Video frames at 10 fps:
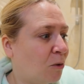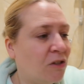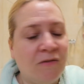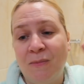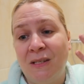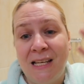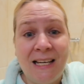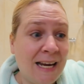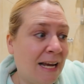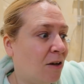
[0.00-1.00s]
watching from
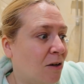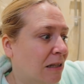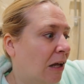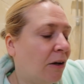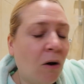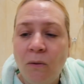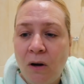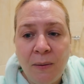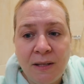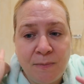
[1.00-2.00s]
Sydney who's like, oh
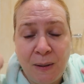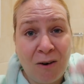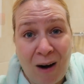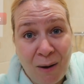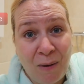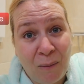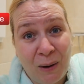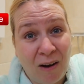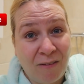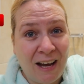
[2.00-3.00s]
no, it's been great where
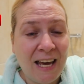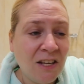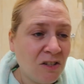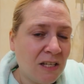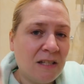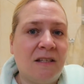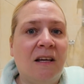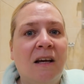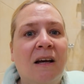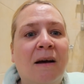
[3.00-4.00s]
we are for ages. It's
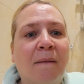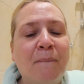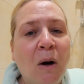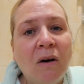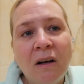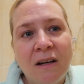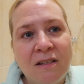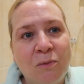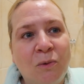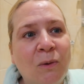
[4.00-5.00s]

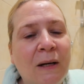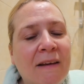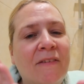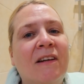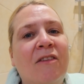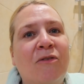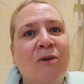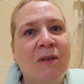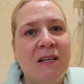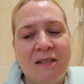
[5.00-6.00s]
bonkers that we're all living
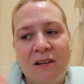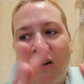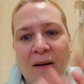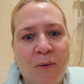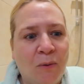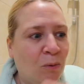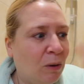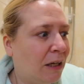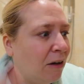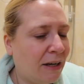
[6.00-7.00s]
through this time, but
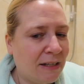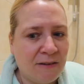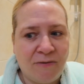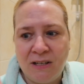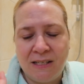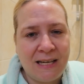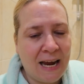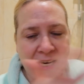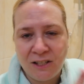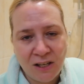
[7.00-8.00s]
all in like different
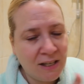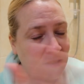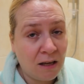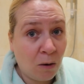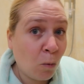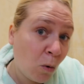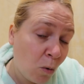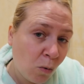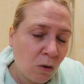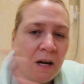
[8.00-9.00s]
stages.
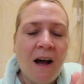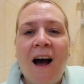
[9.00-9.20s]
So